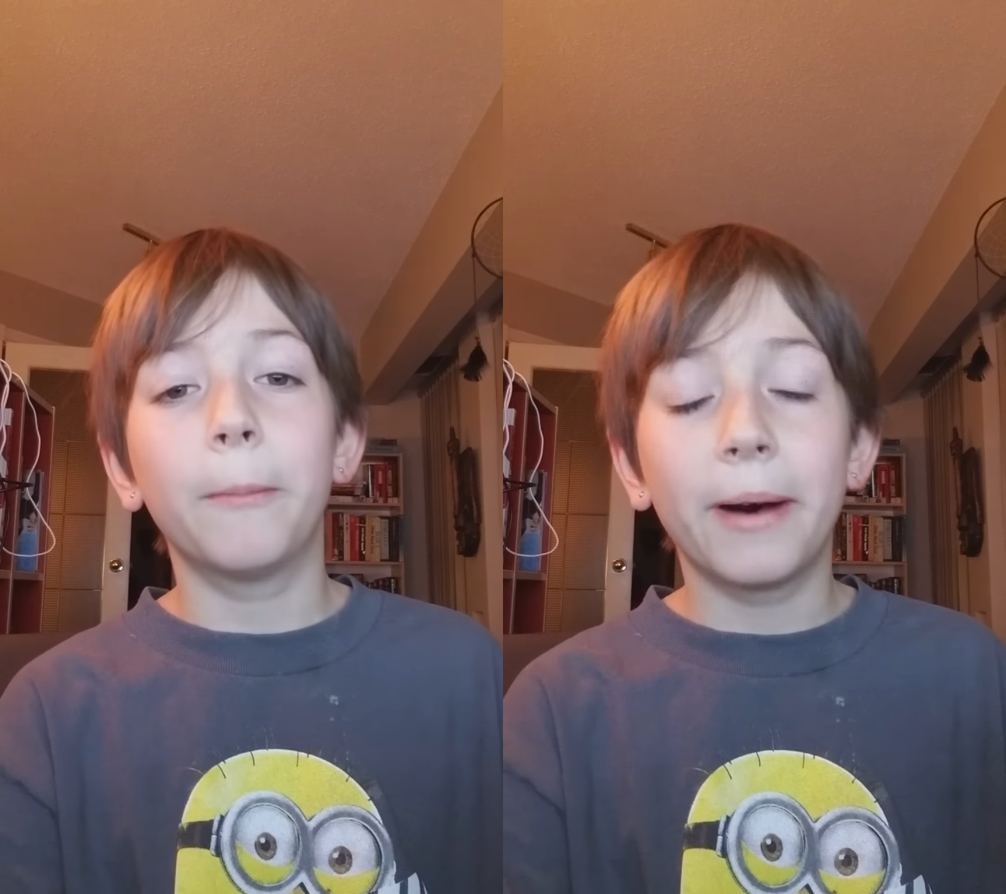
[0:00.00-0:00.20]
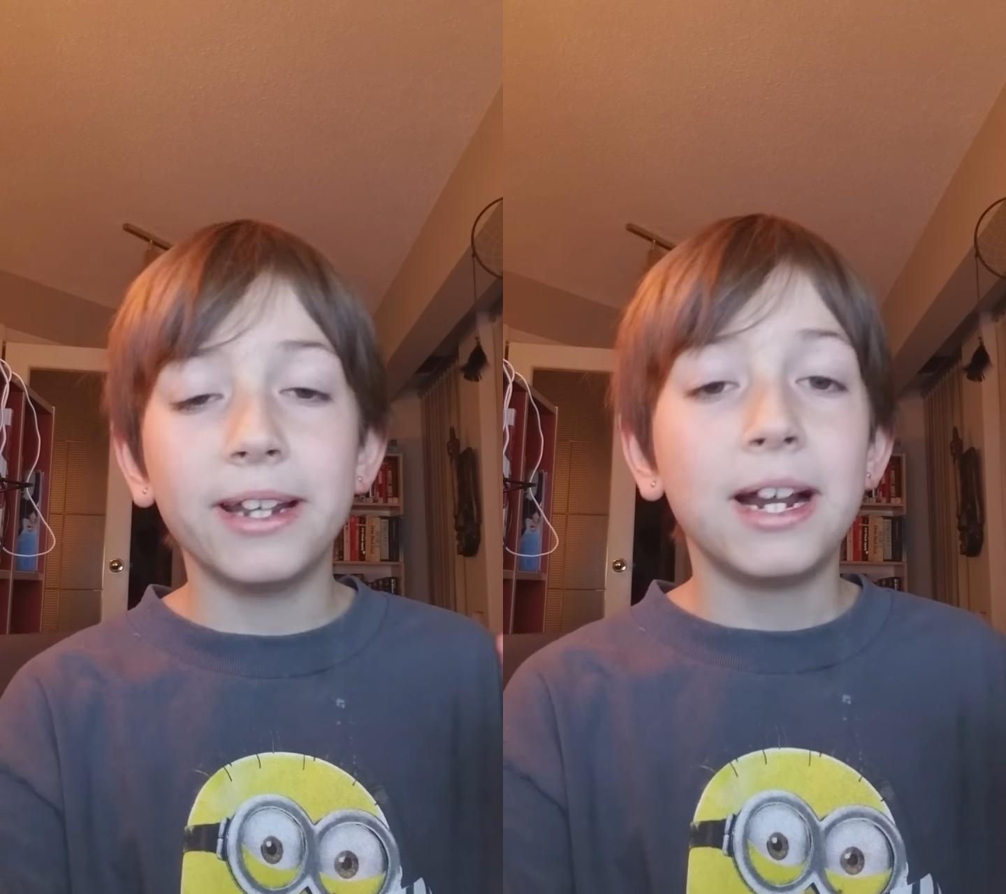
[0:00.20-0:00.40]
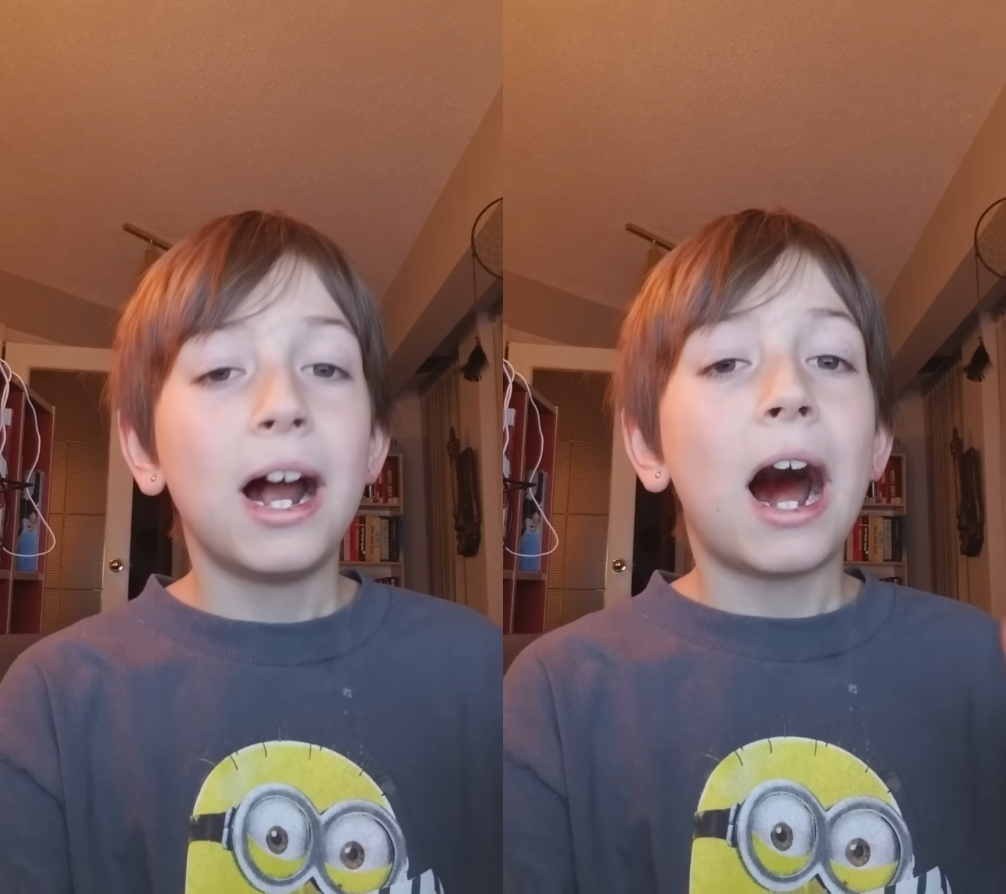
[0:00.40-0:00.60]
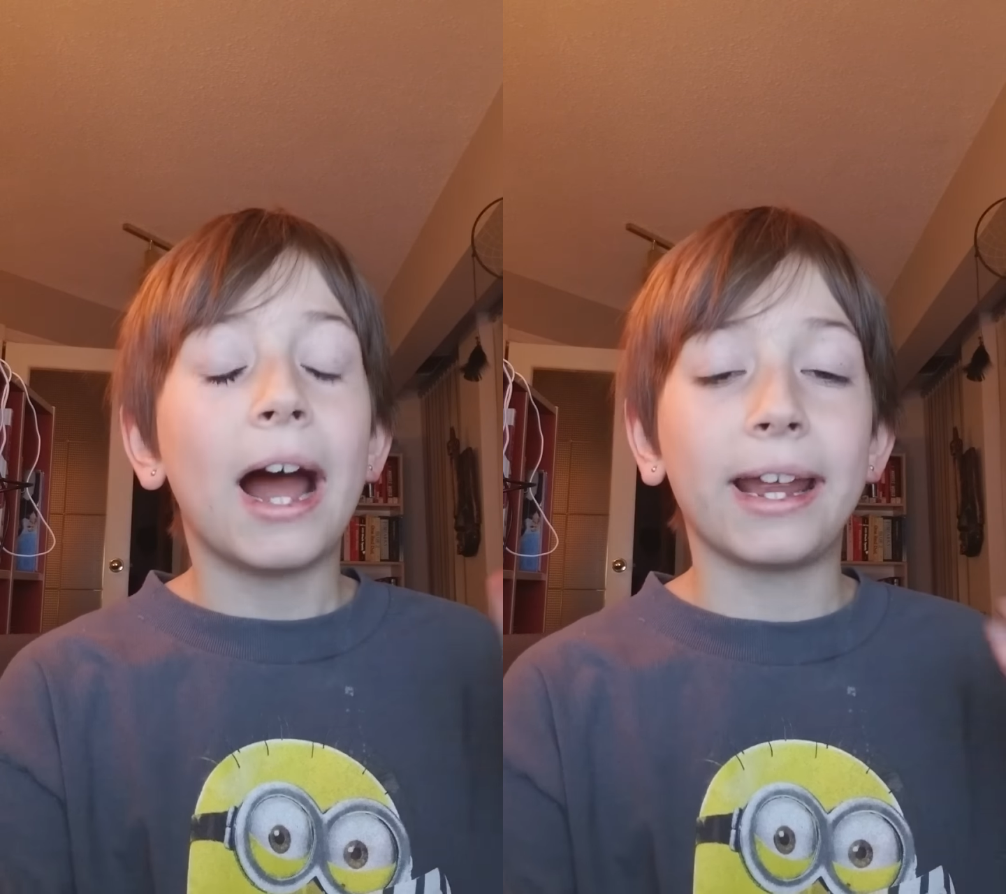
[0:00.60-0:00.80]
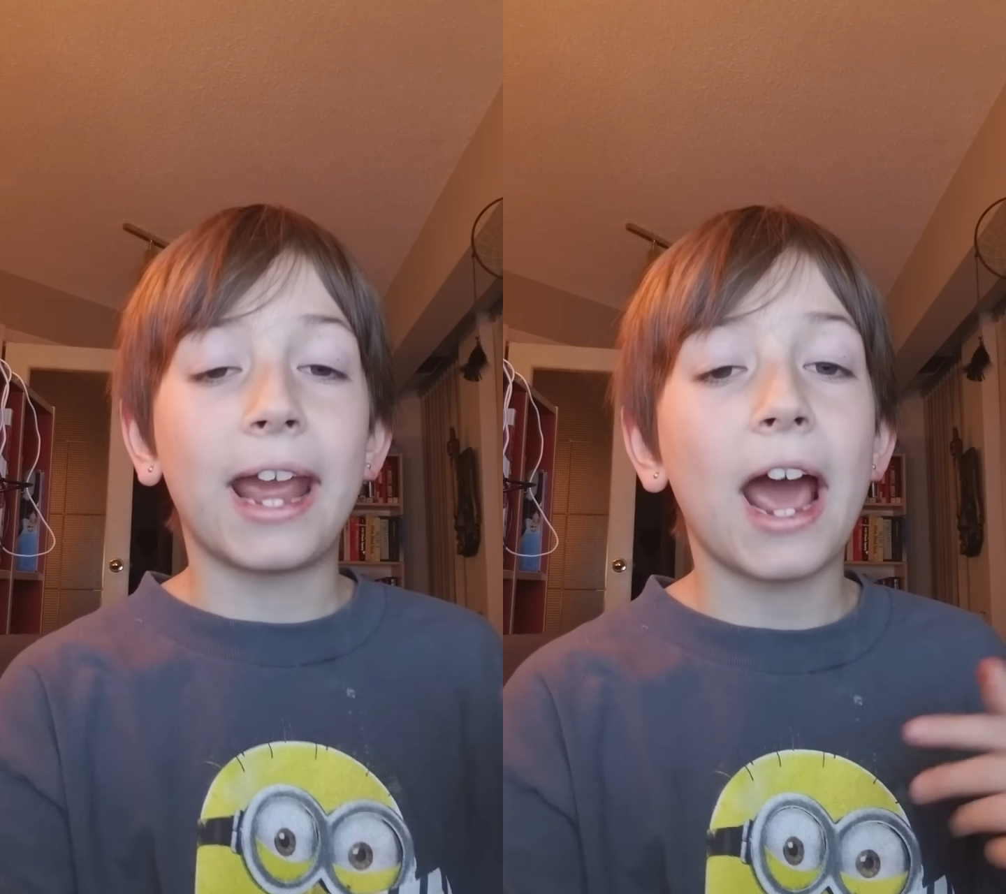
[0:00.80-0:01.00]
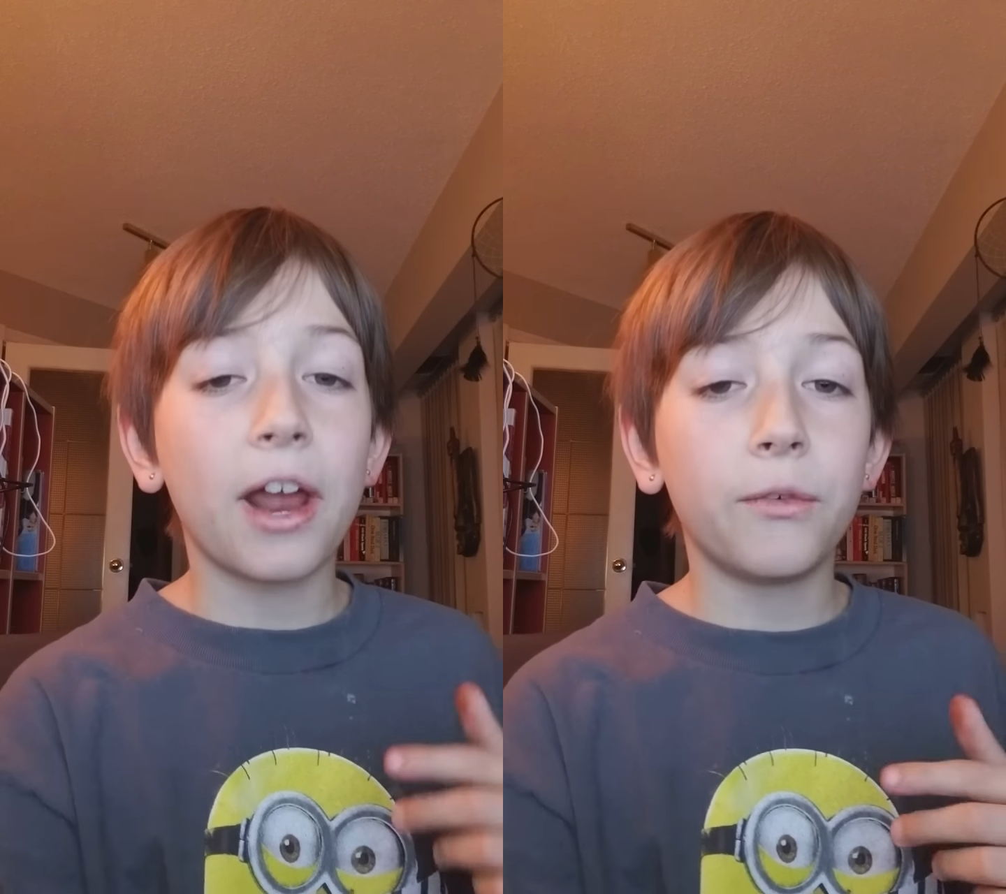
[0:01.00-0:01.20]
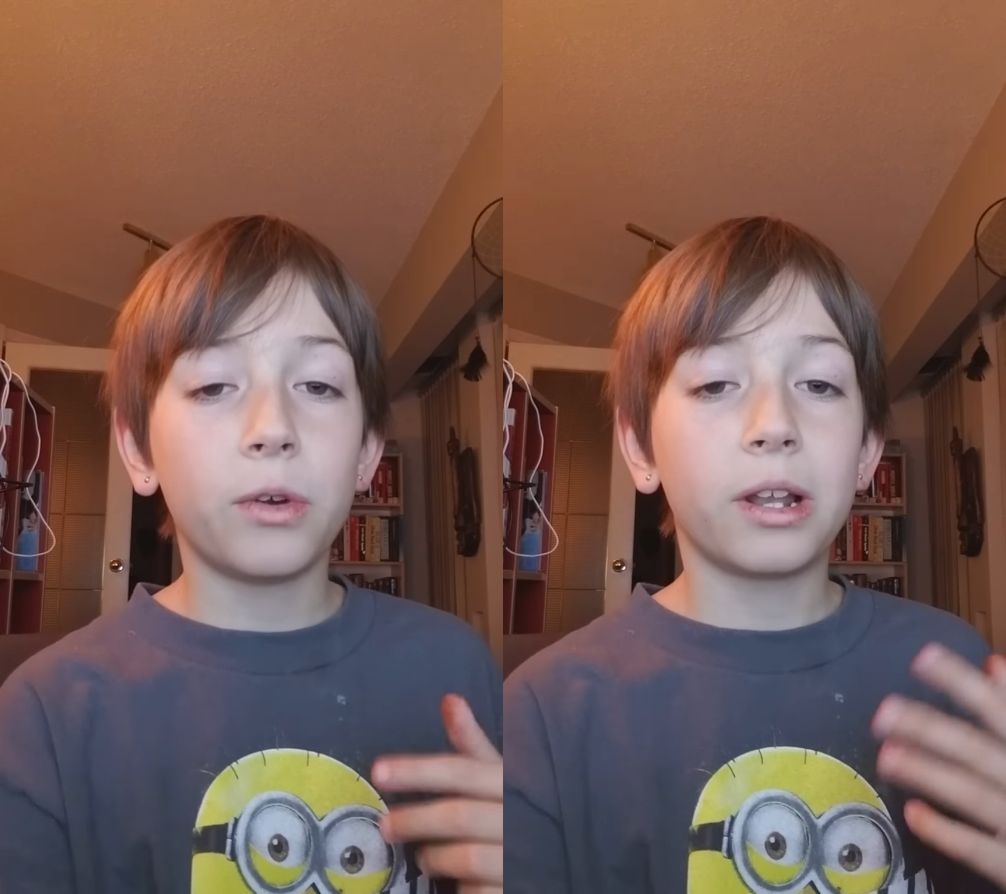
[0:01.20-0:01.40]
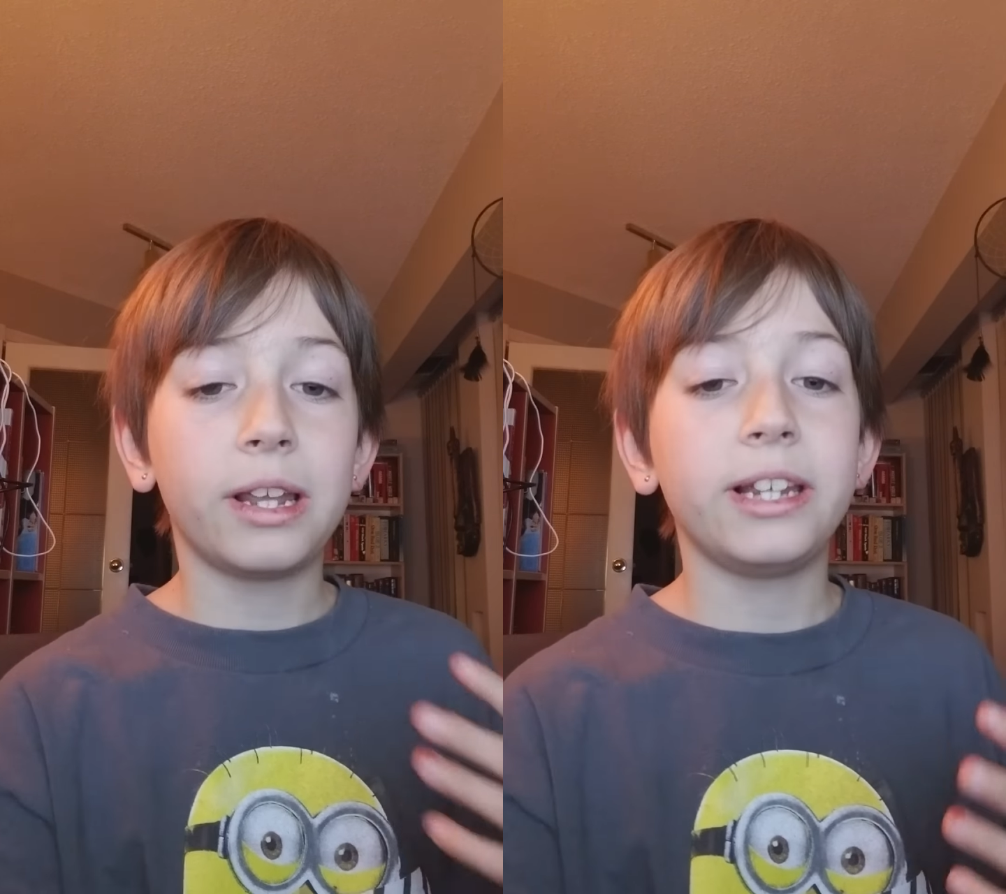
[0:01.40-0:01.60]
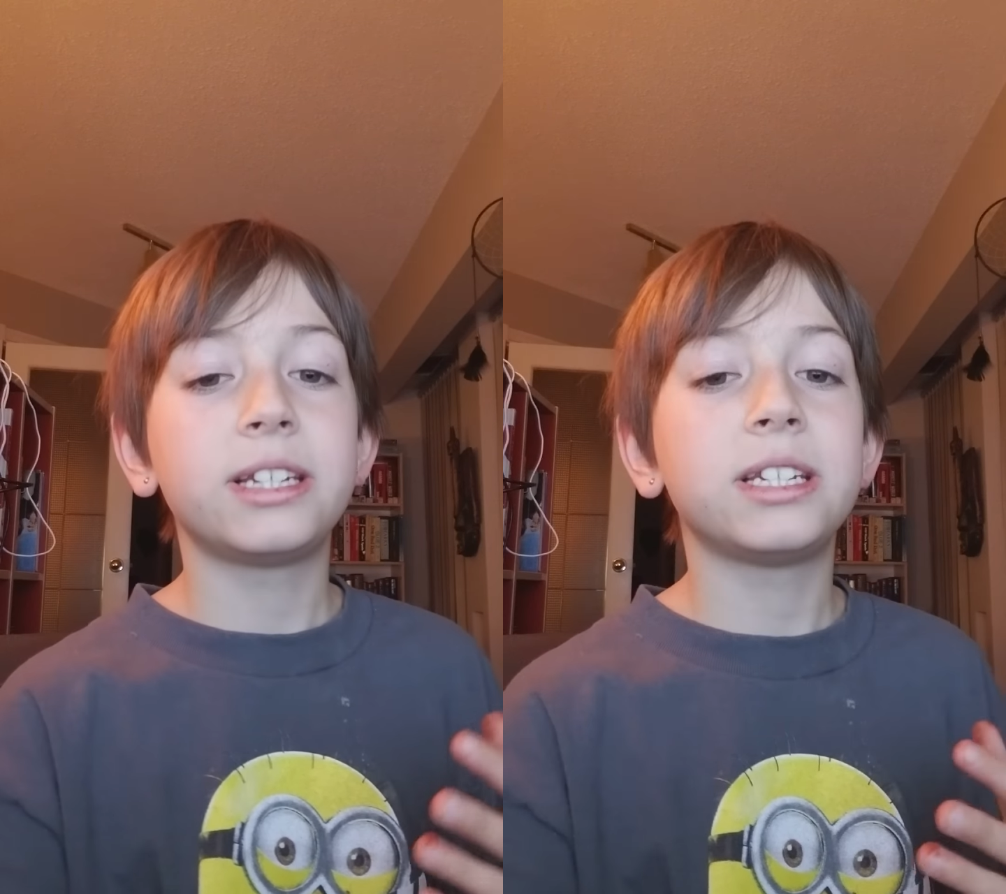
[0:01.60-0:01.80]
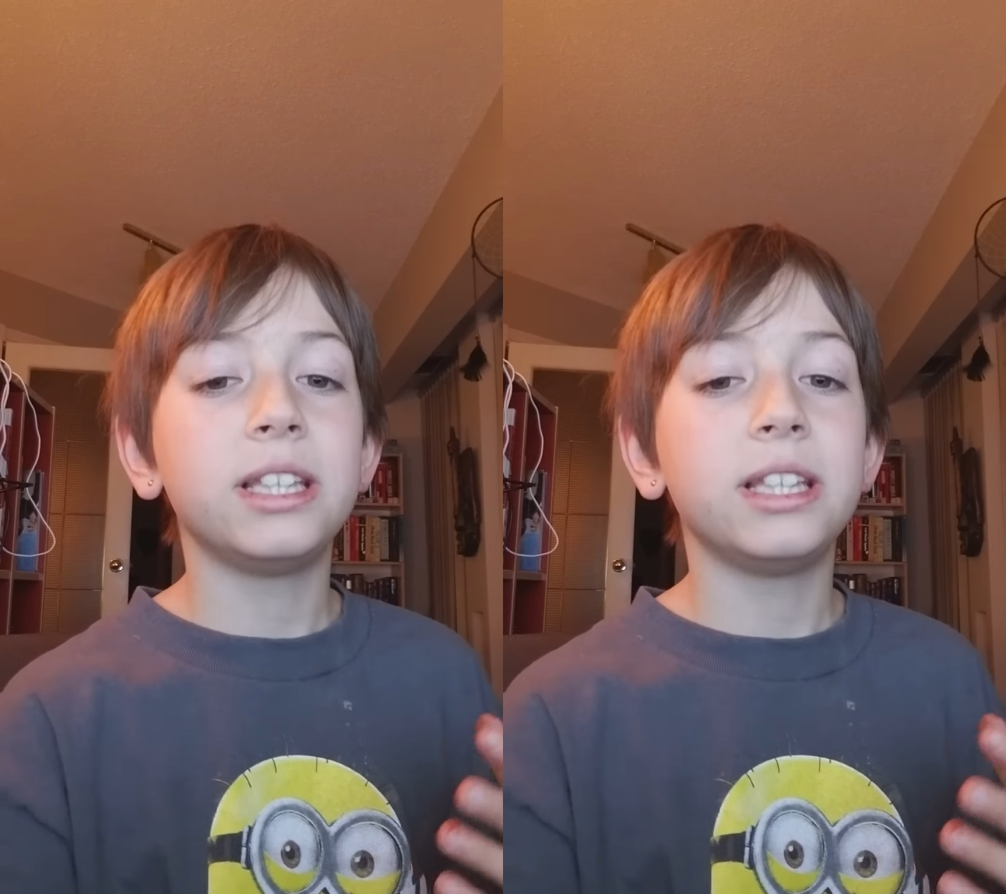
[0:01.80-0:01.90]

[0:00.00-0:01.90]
But I can release